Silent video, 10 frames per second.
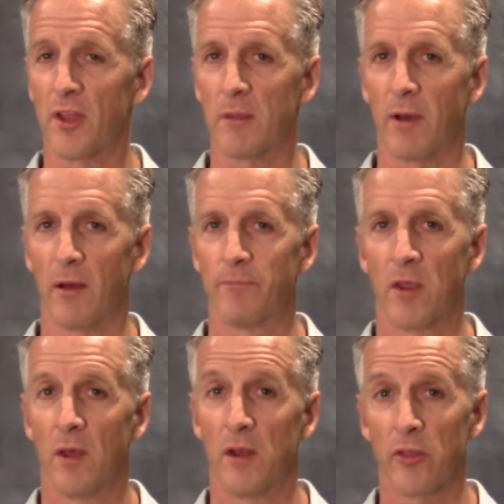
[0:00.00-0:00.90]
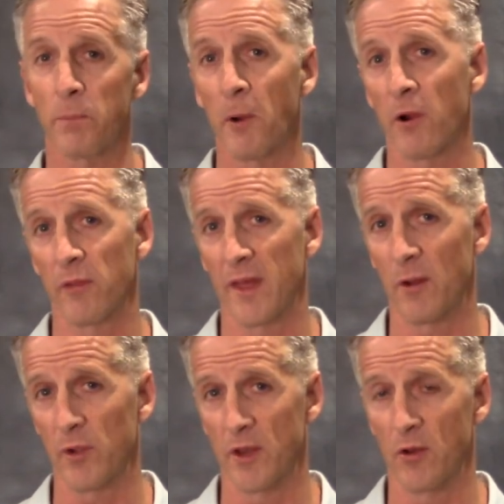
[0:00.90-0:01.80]
think about. Another part of that I
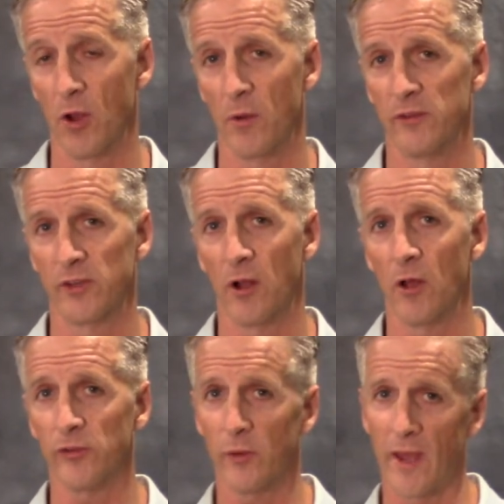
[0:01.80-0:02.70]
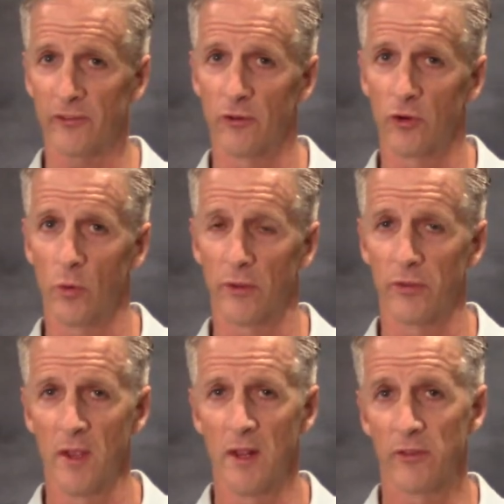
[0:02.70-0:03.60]
want you to know is it also has to do with,
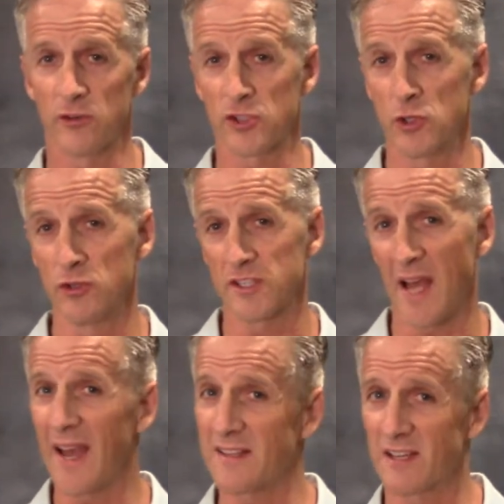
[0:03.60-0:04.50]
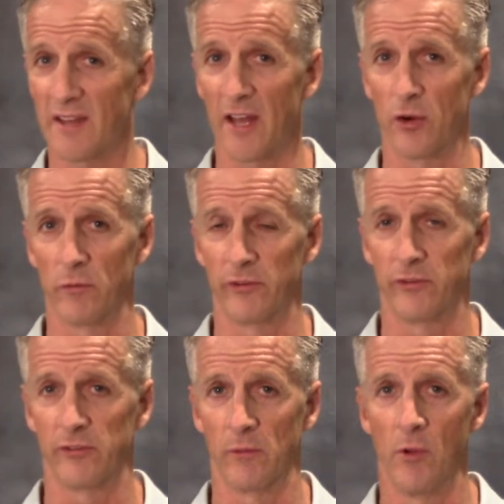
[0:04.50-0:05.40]
there's two sides in that nervous
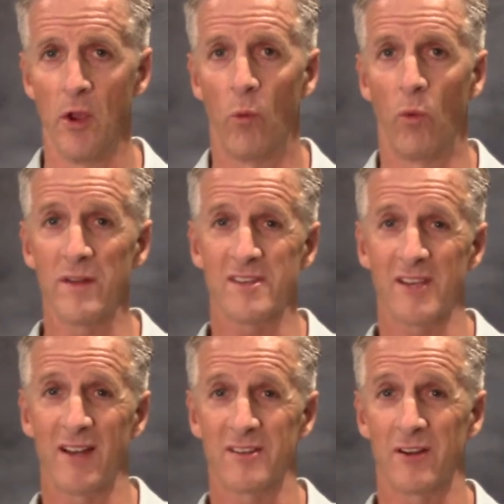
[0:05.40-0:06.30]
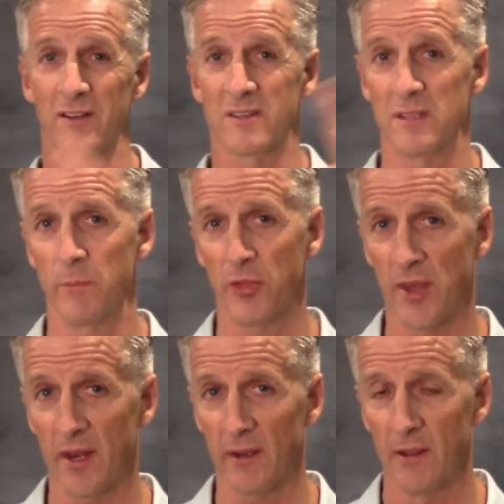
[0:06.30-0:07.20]
system. One side is called
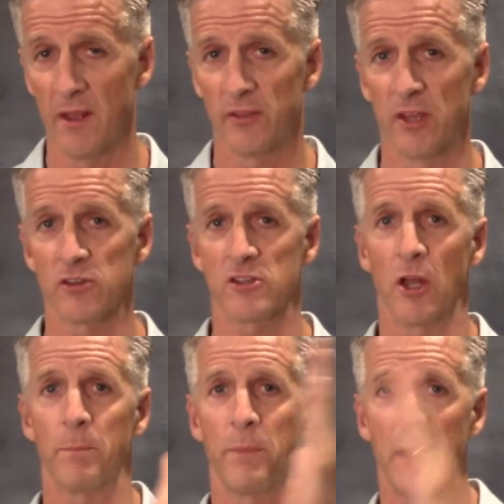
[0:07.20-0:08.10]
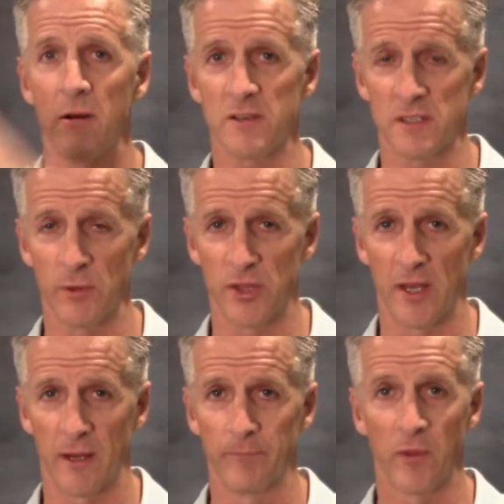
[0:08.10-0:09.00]
sympathetic, the other is called
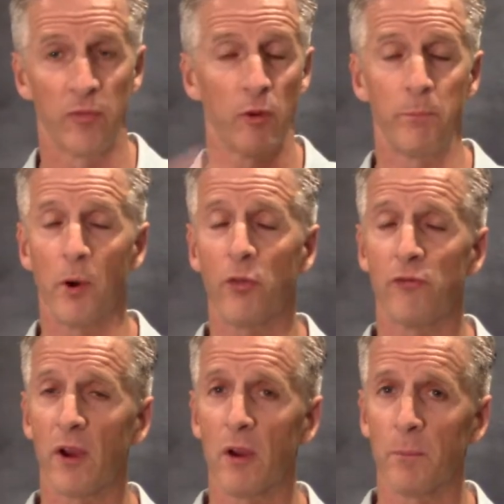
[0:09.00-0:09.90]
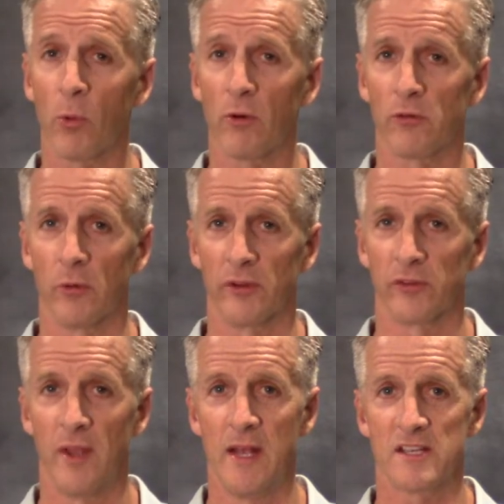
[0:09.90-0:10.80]
parasympathetic. They're both very important to us.
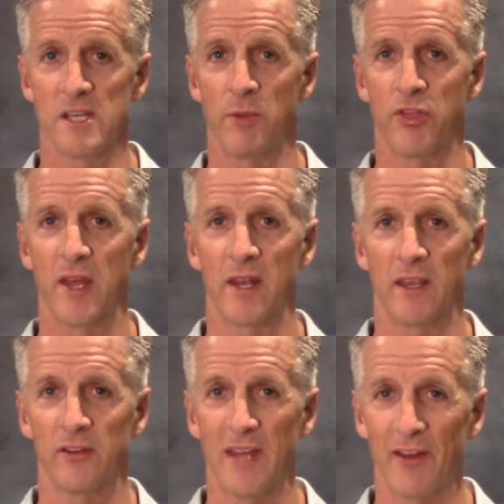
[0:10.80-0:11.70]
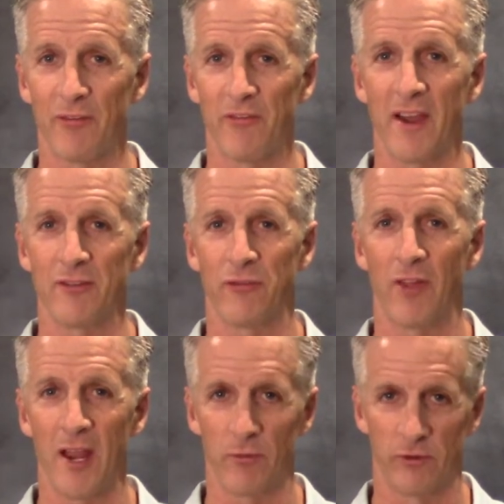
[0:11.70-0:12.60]
Sympathetic is that
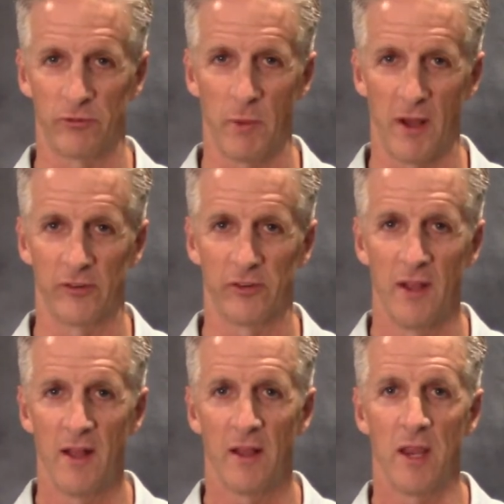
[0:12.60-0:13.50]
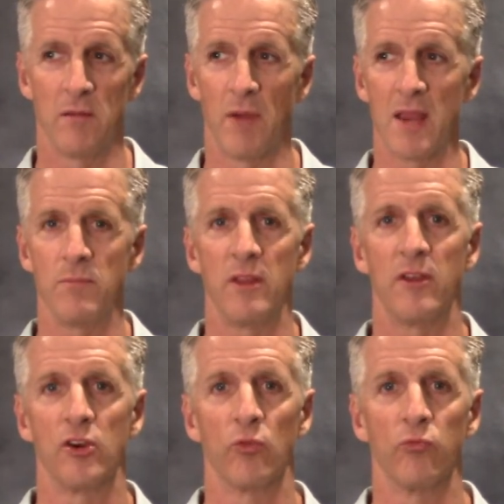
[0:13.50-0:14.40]
fight-flight response. It might be
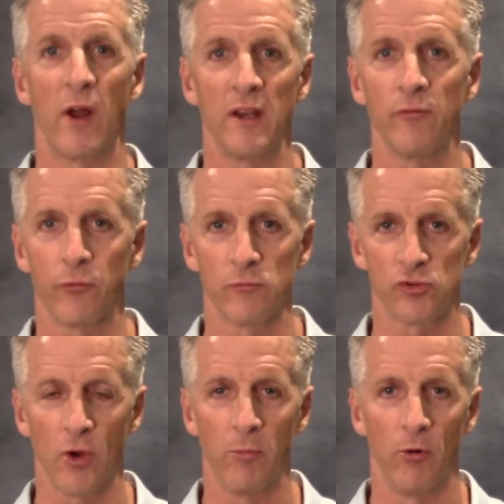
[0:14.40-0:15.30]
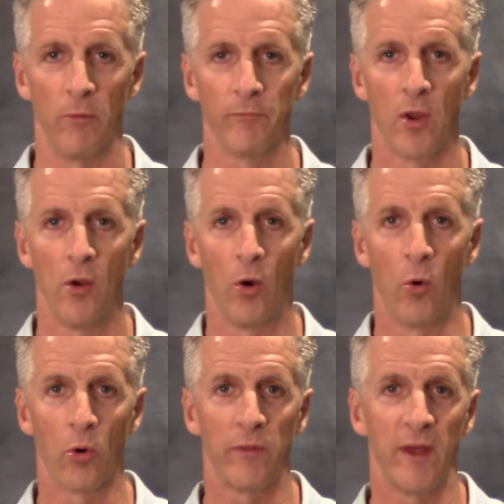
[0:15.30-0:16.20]
that you're running from trouble,
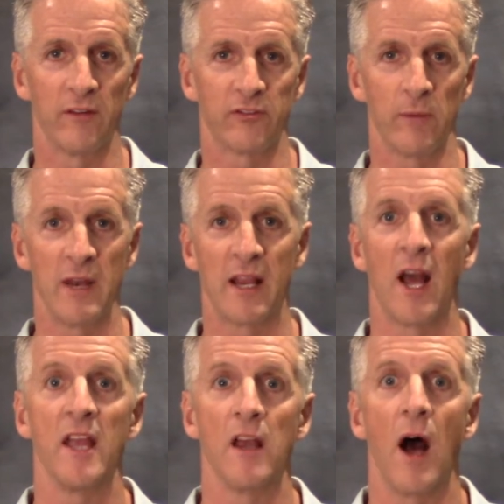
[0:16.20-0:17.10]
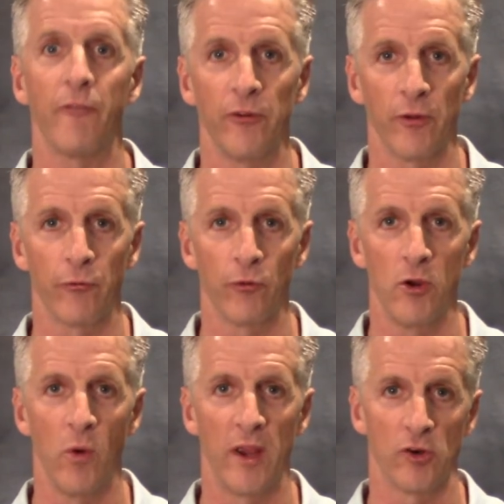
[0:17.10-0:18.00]
or that somebody cut you off on the
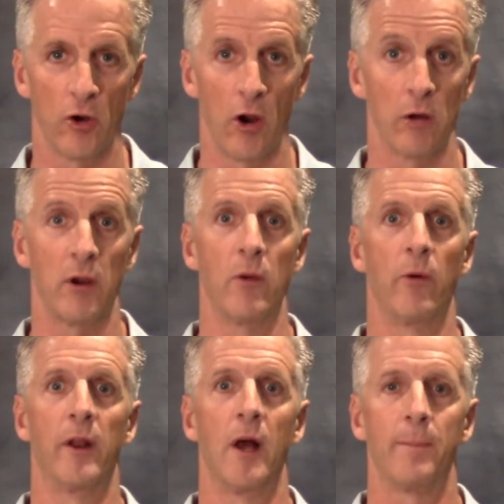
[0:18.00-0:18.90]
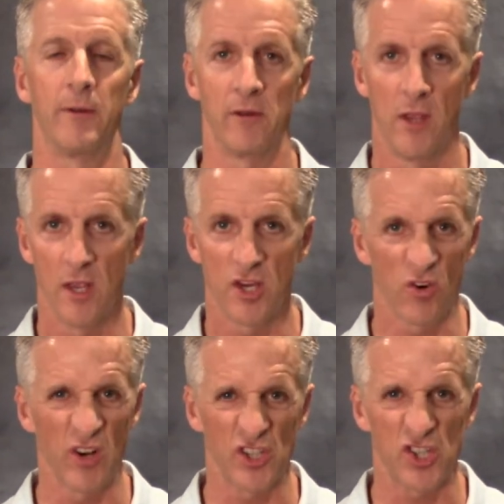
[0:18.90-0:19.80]
freeway and your heart rate went up and
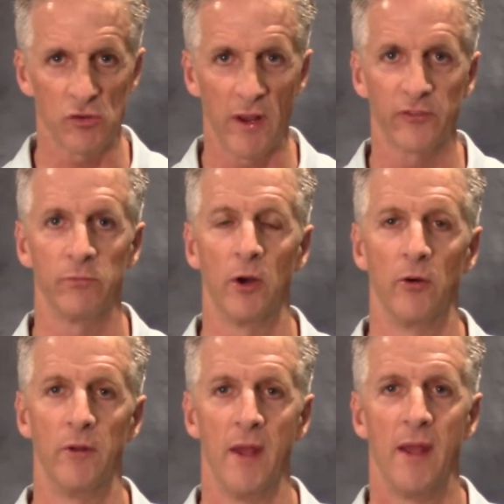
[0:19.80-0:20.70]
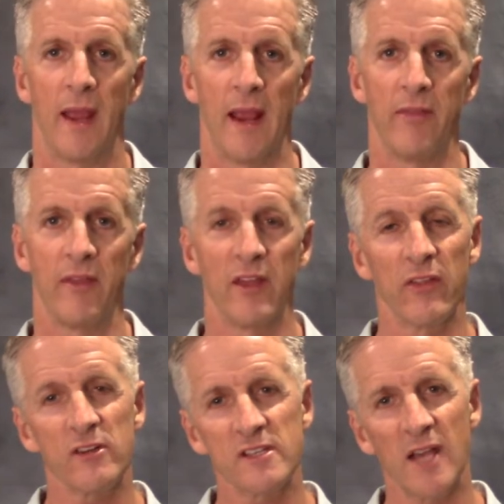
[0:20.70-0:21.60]
you're in a stress mode. And then the
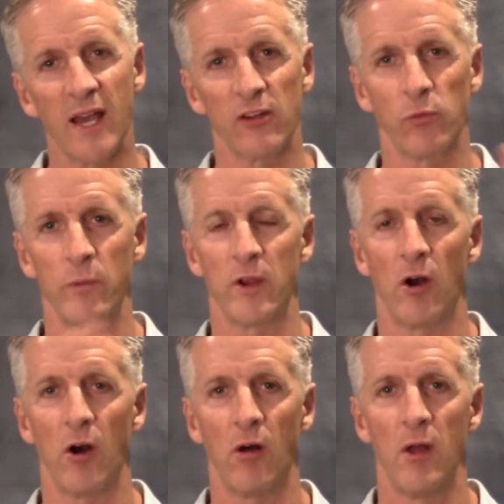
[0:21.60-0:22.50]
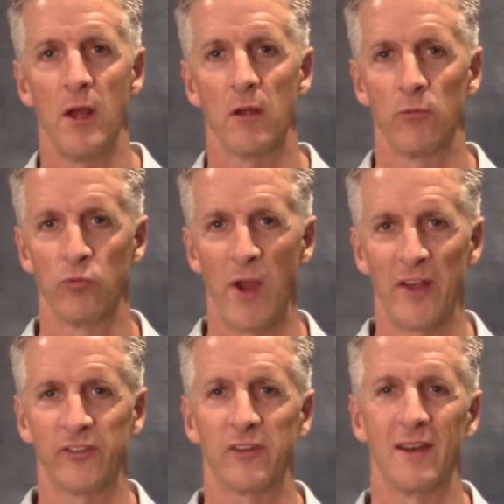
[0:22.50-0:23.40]
other side is what we call
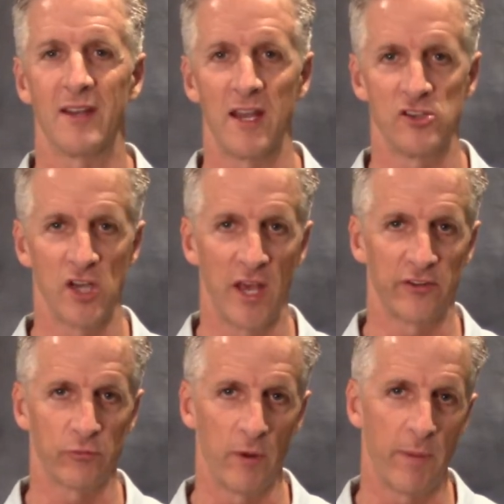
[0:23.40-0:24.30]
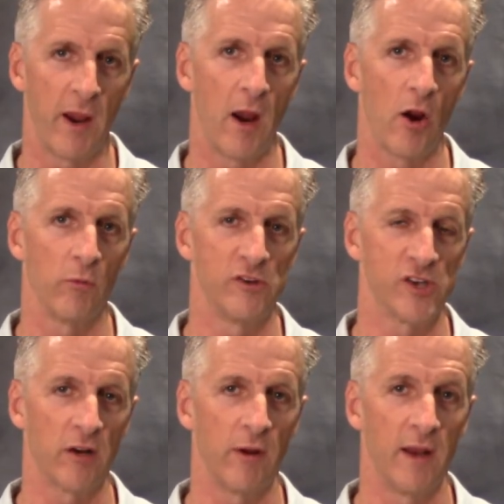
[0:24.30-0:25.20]
rest, digest, repair,
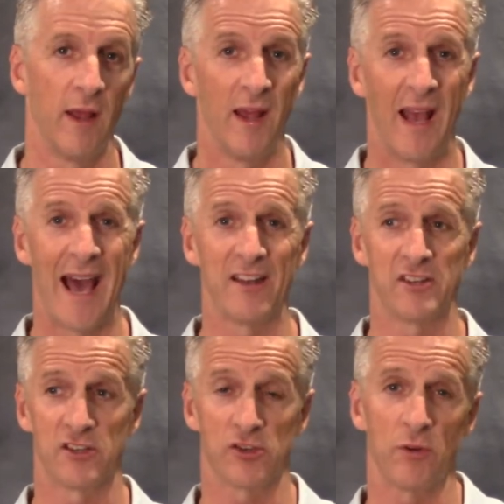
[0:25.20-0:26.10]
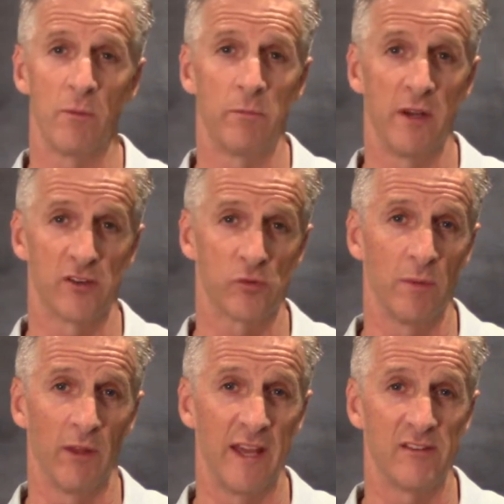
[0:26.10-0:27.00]
regenerate. At its extreme would be
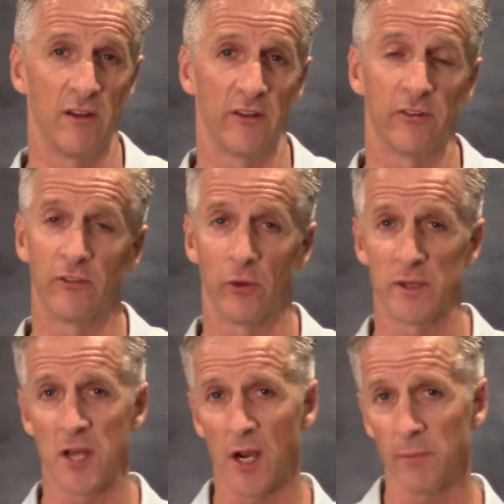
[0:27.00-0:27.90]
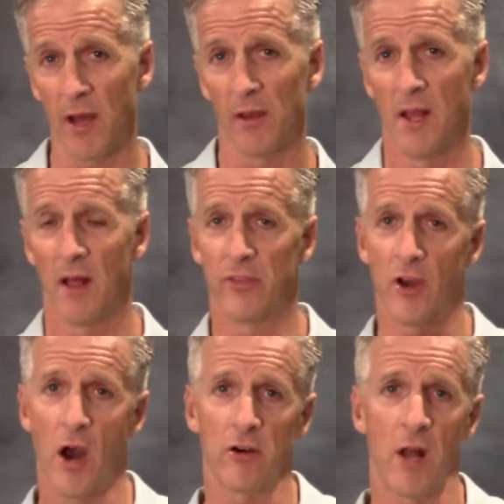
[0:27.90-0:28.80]
extreme laziness. And so we talk about the
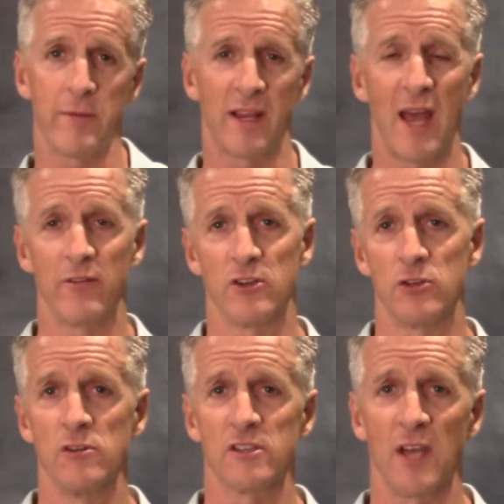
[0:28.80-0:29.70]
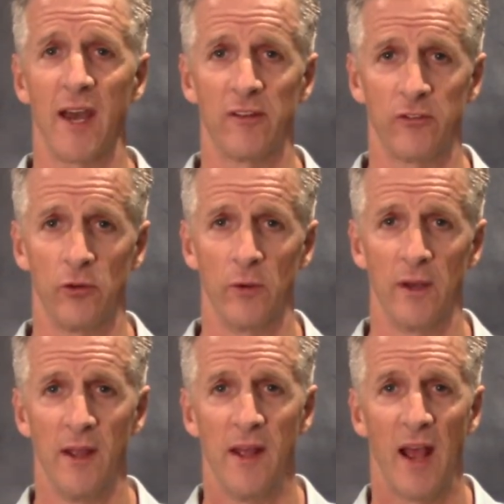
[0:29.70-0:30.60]
autonomic having two sides to it.
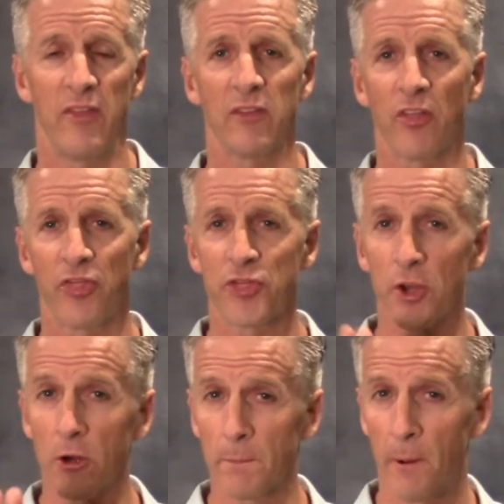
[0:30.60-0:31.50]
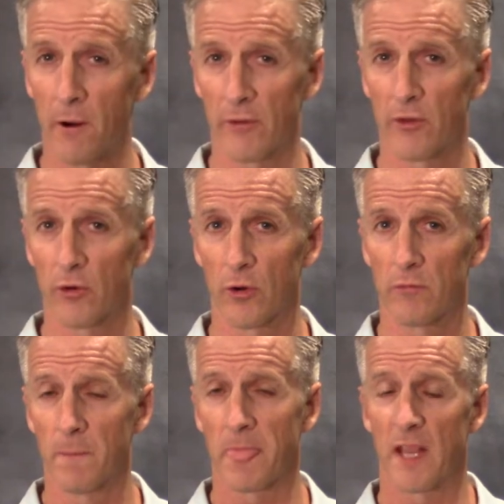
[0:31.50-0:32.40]
And then the third part of the
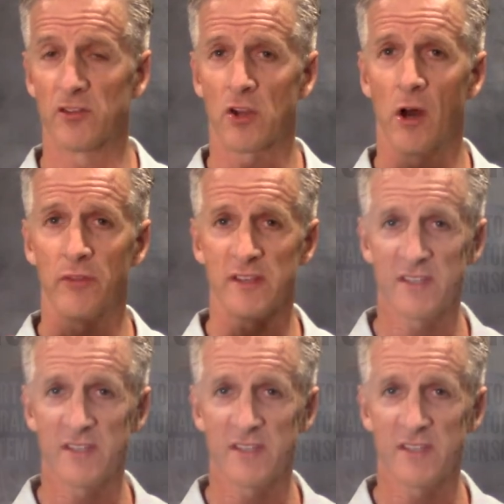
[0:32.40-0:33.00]
nerve is called the